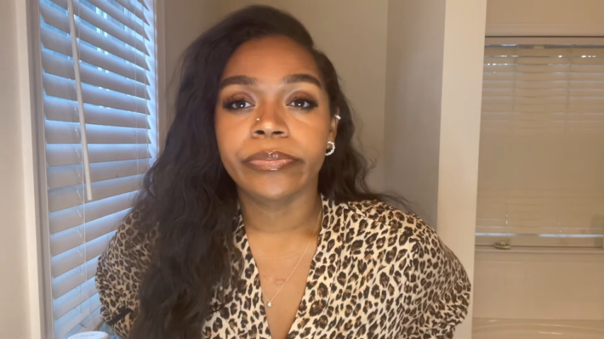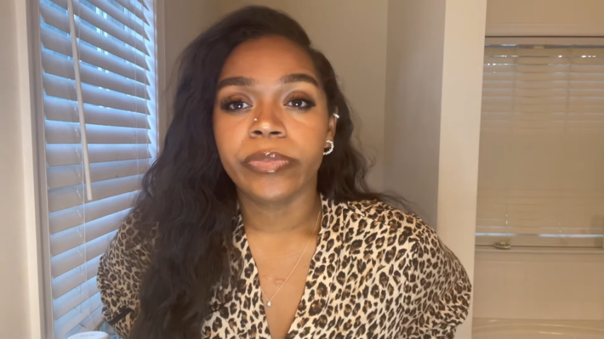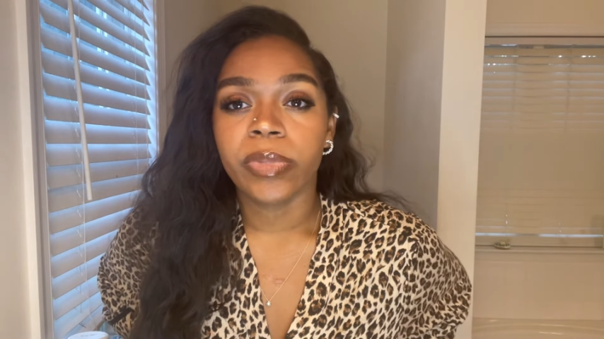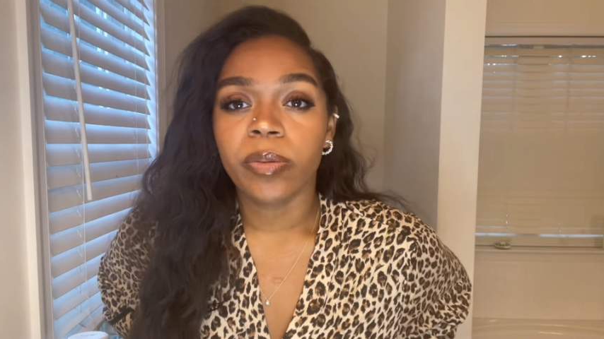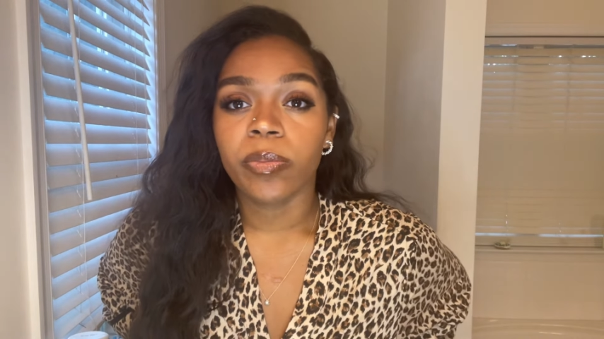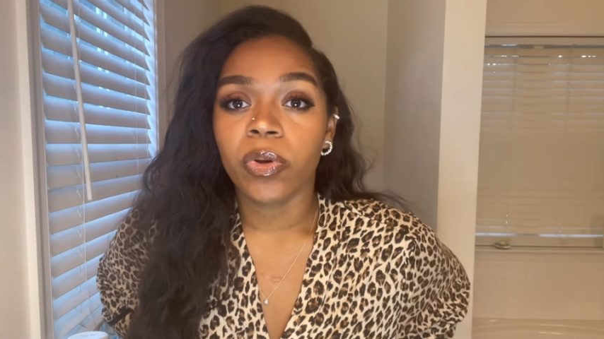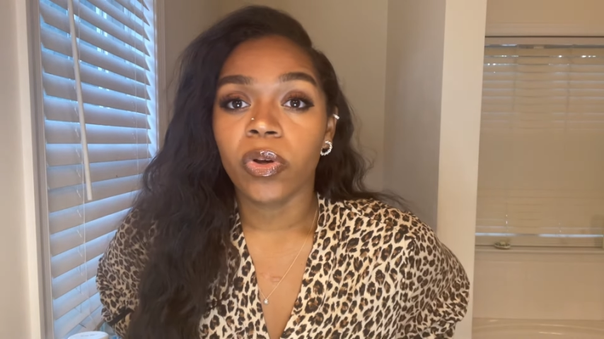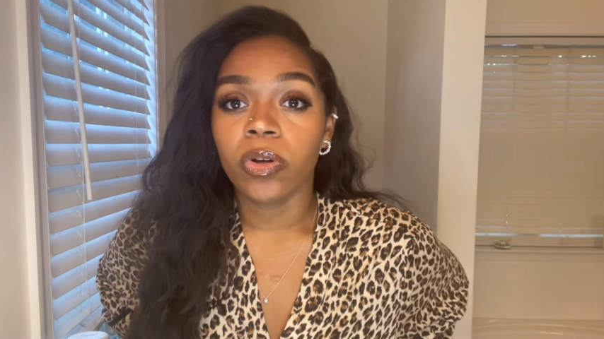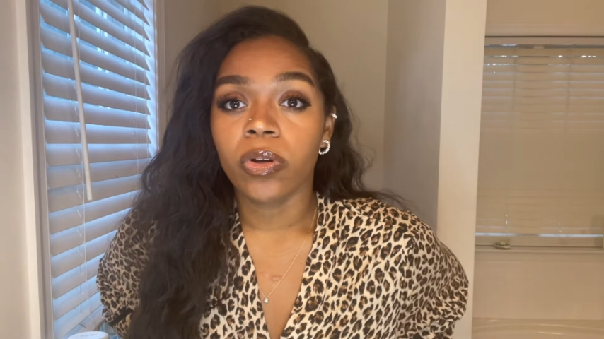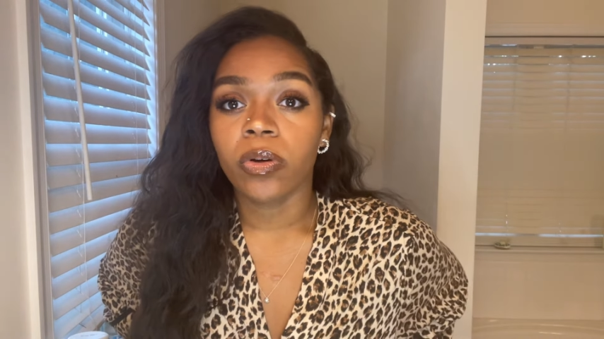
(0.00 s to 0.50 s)

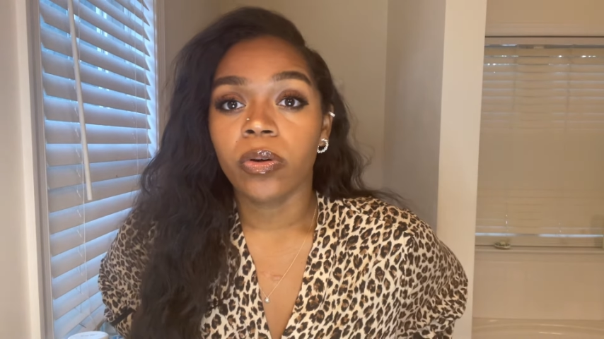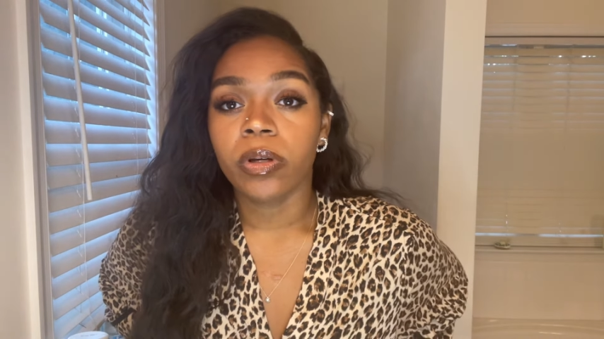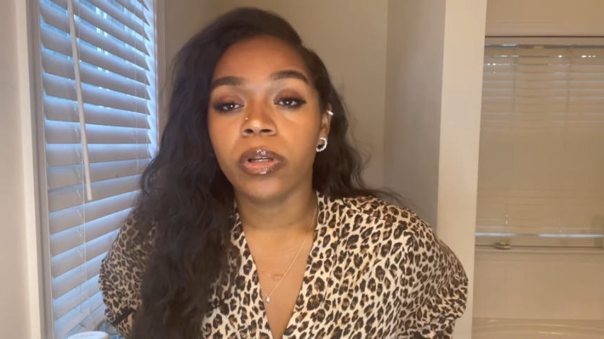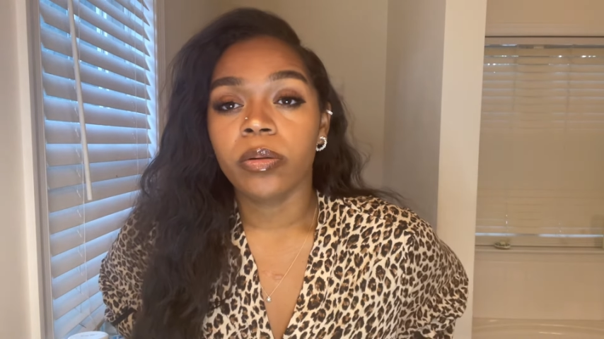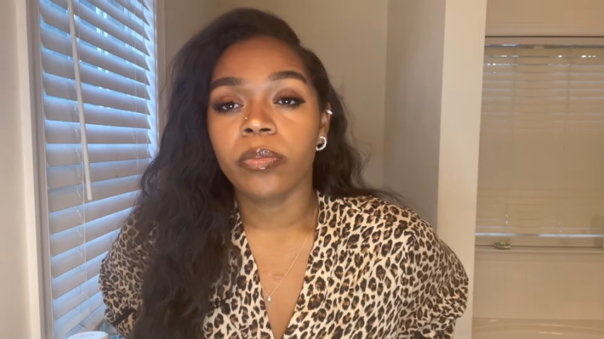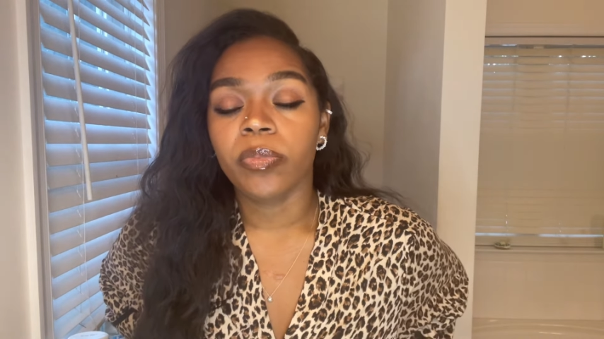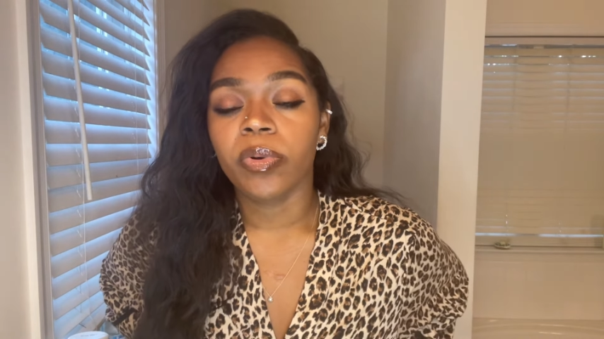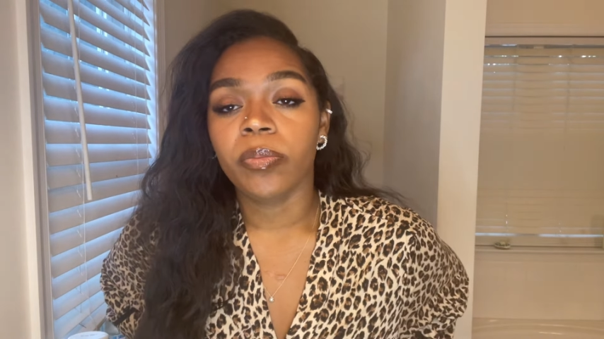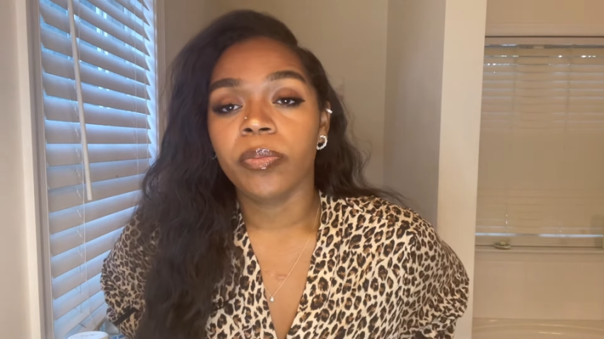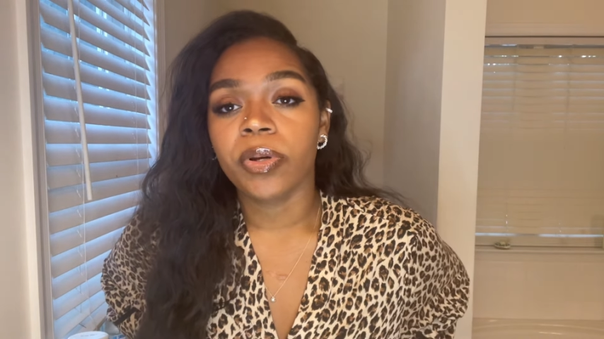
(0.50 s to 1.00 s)
Maybe I'll go ahead
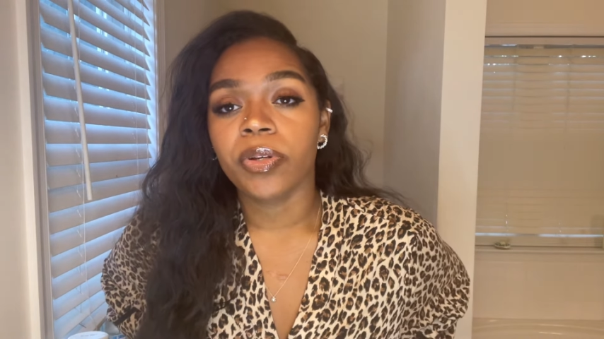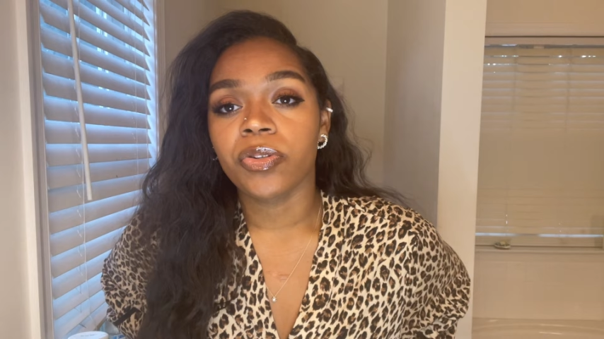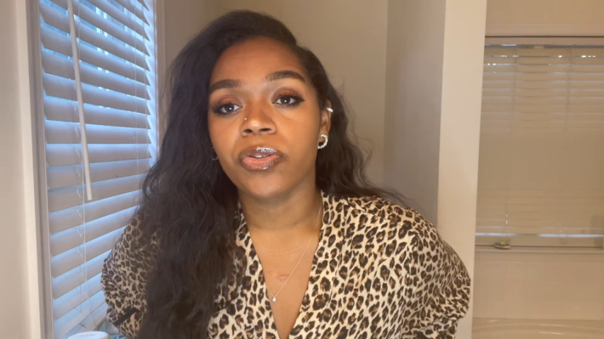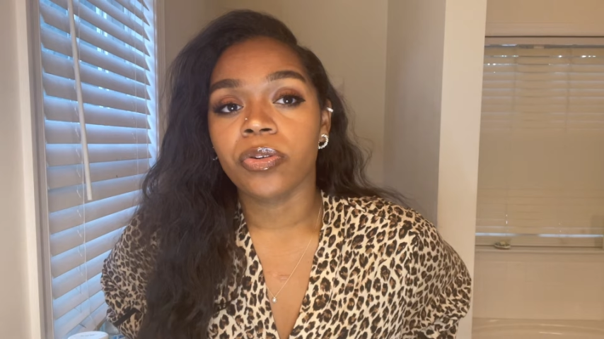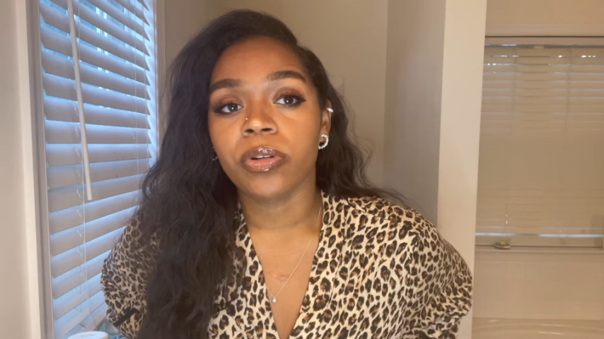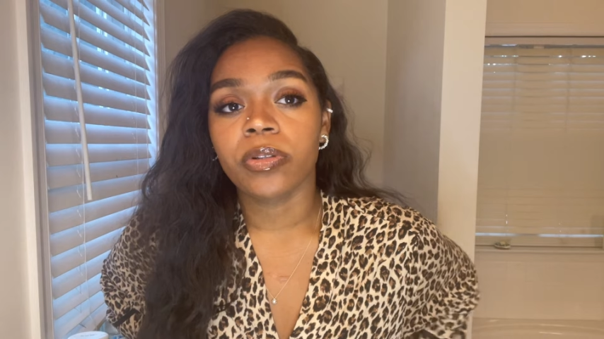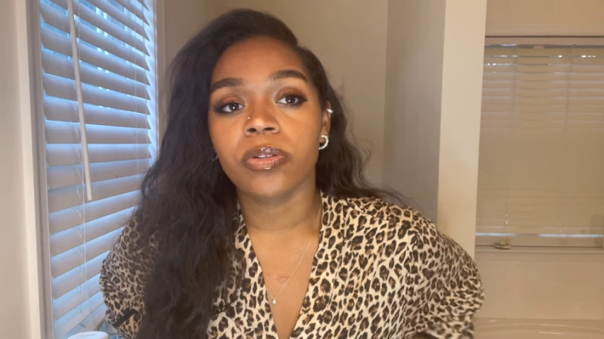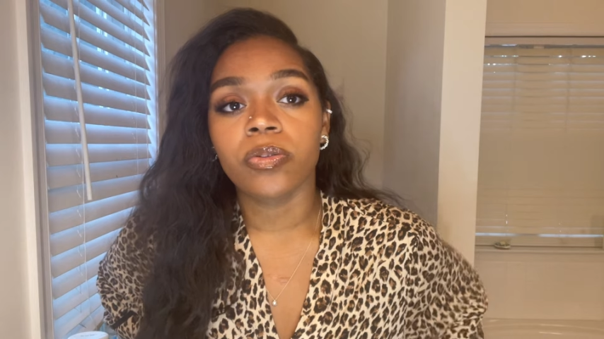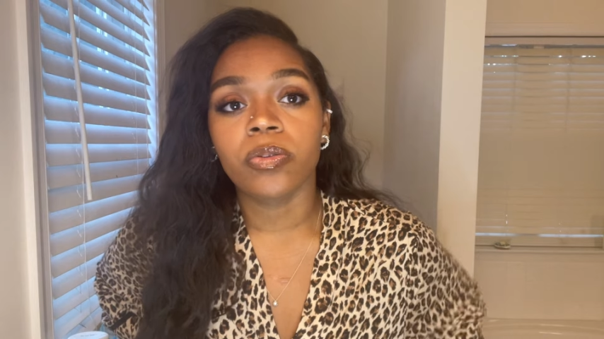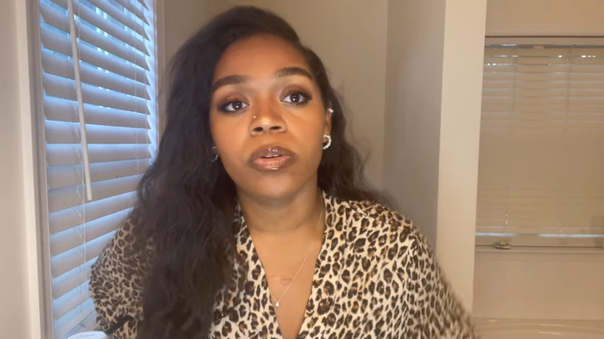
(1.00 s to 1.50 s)
and put my dress